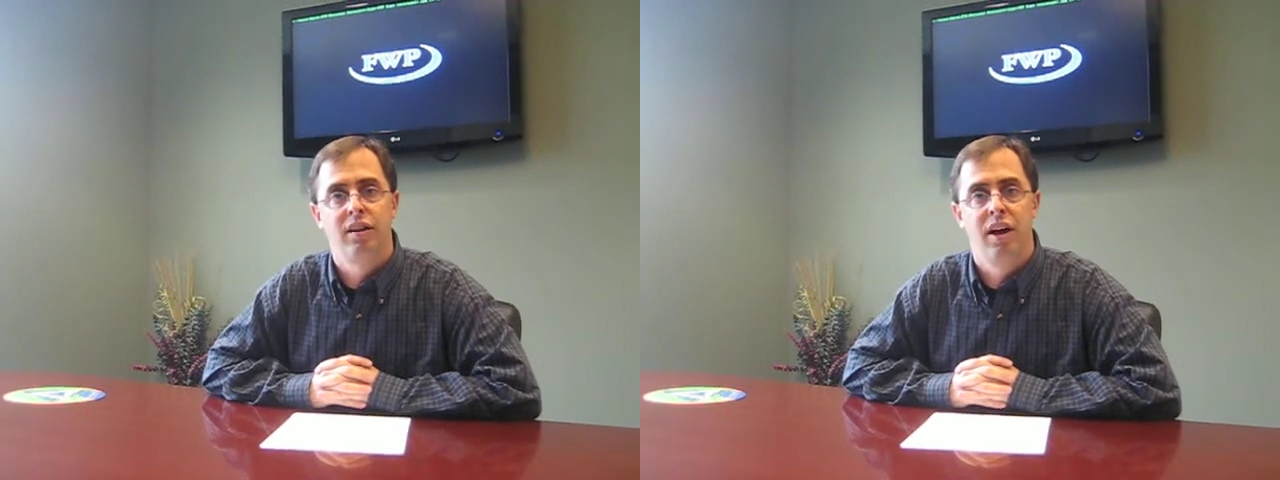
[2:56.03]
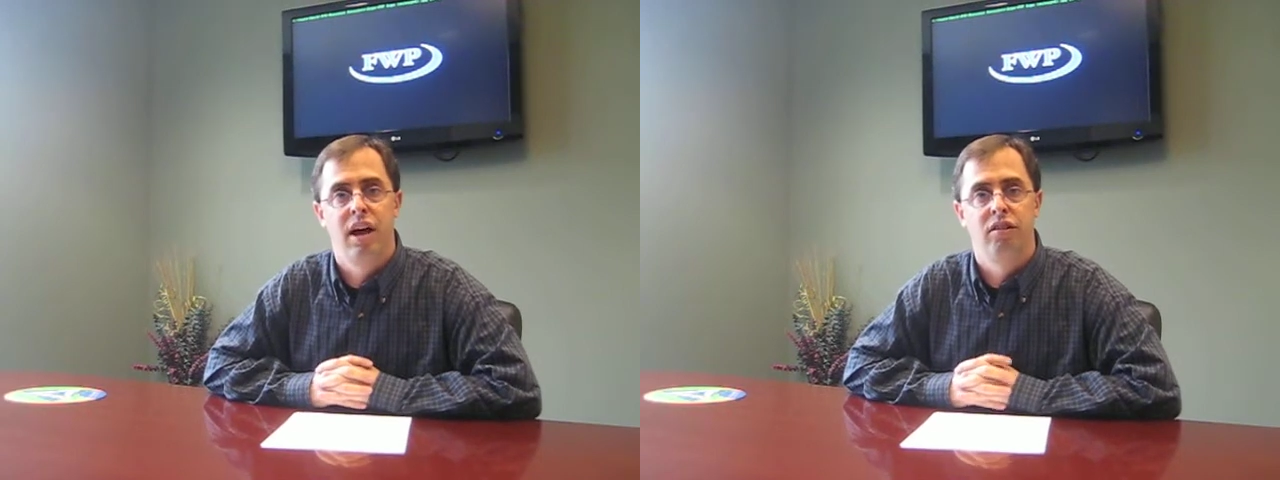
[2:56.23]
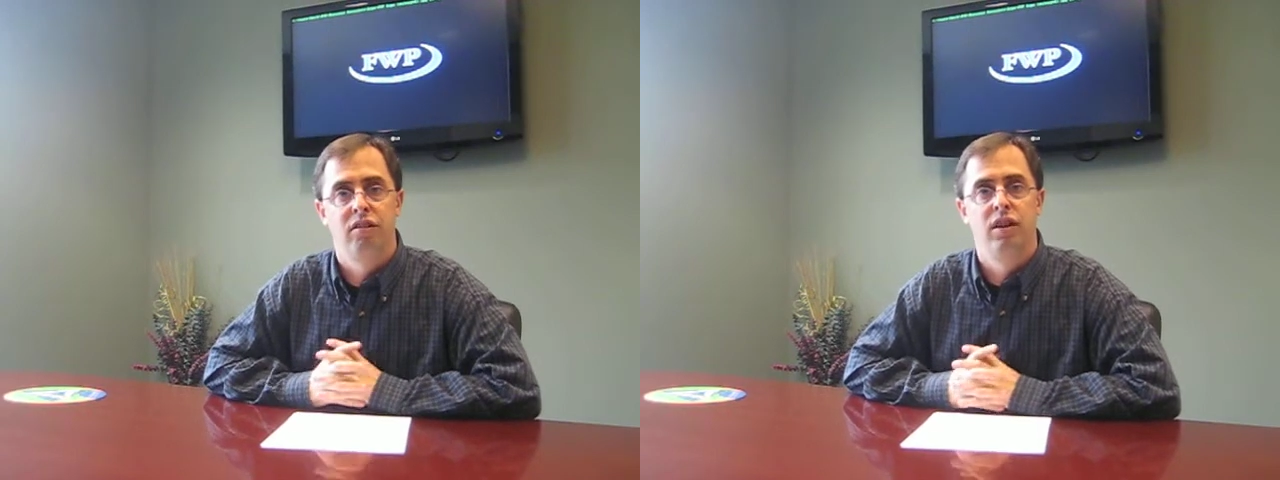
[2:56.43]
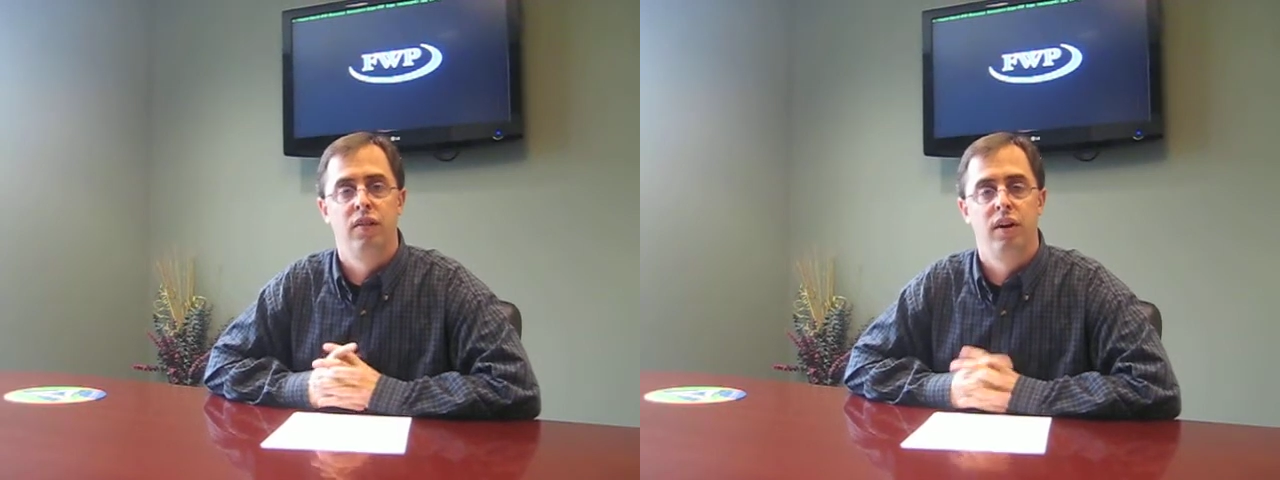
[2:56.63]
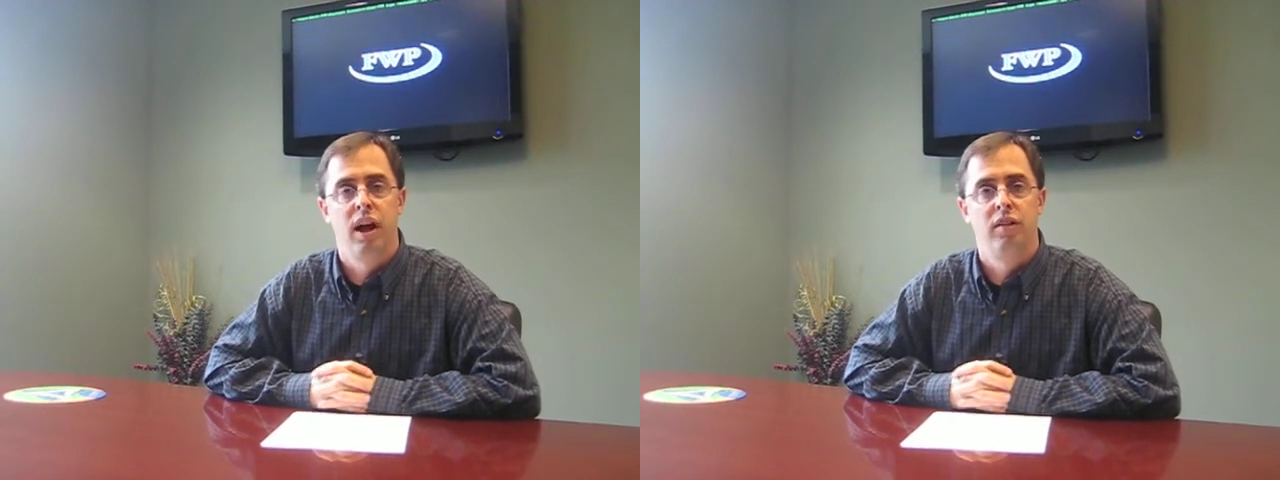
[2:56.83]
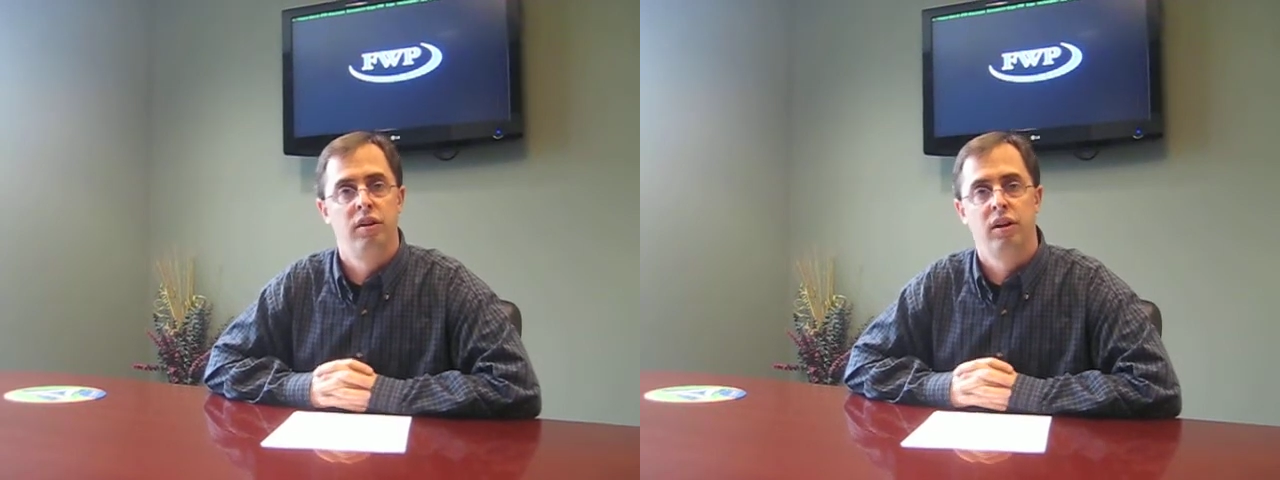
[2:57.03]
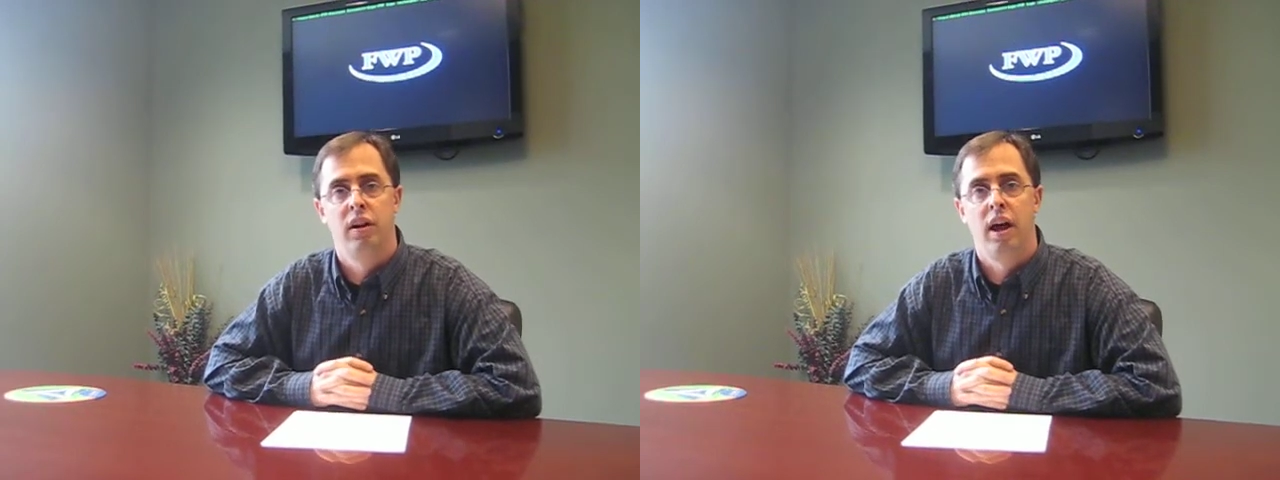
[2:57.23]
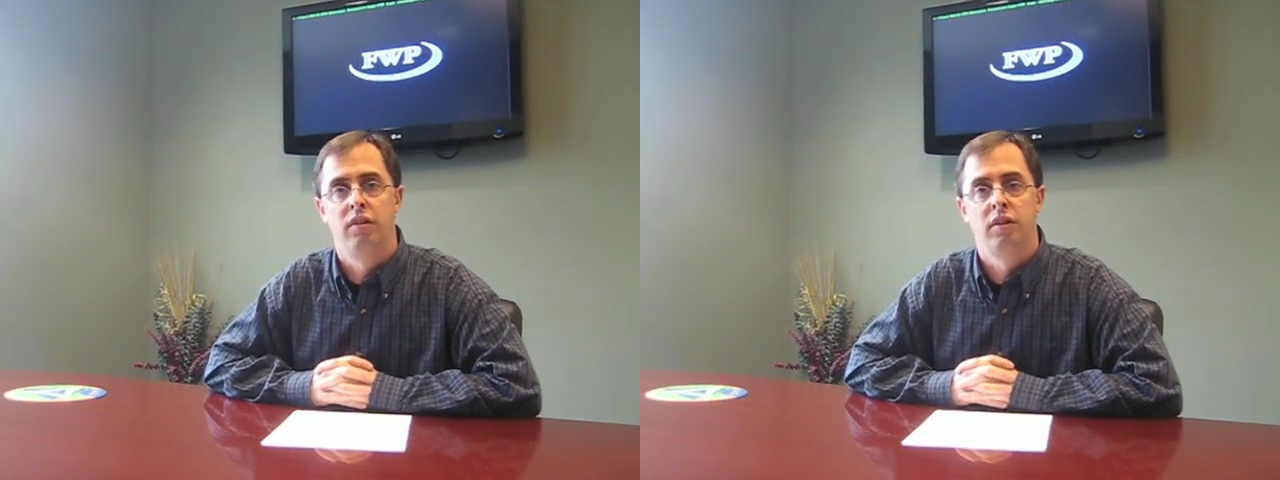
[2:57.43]
classes and different asset
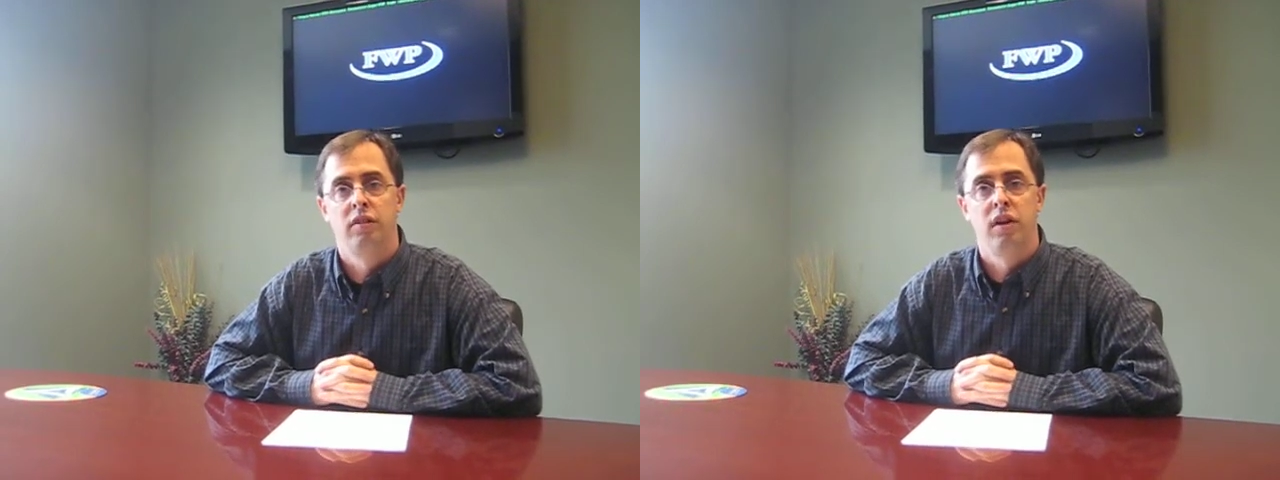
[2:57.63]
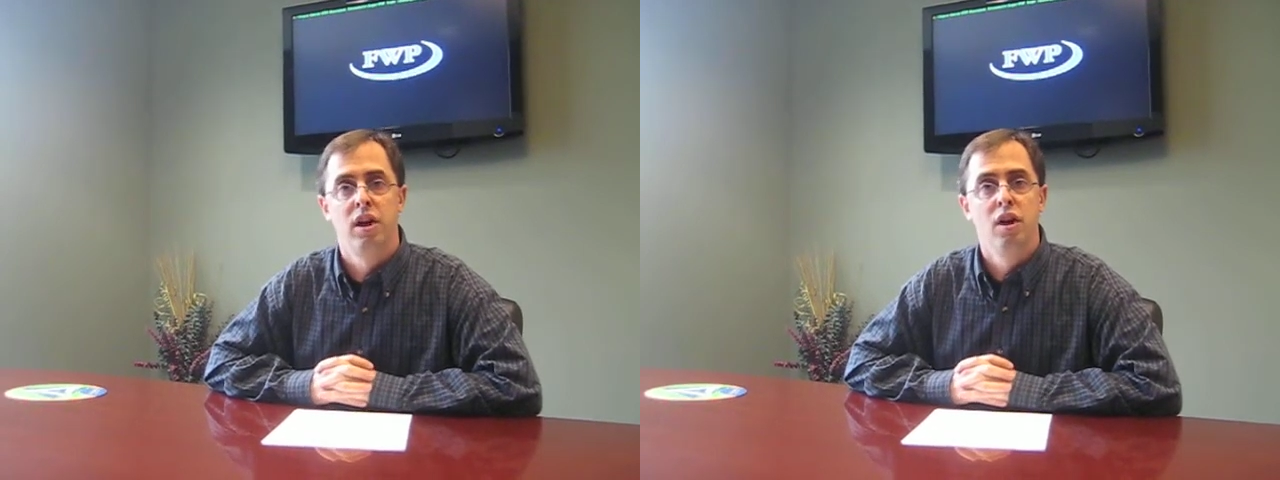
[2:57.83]
classes.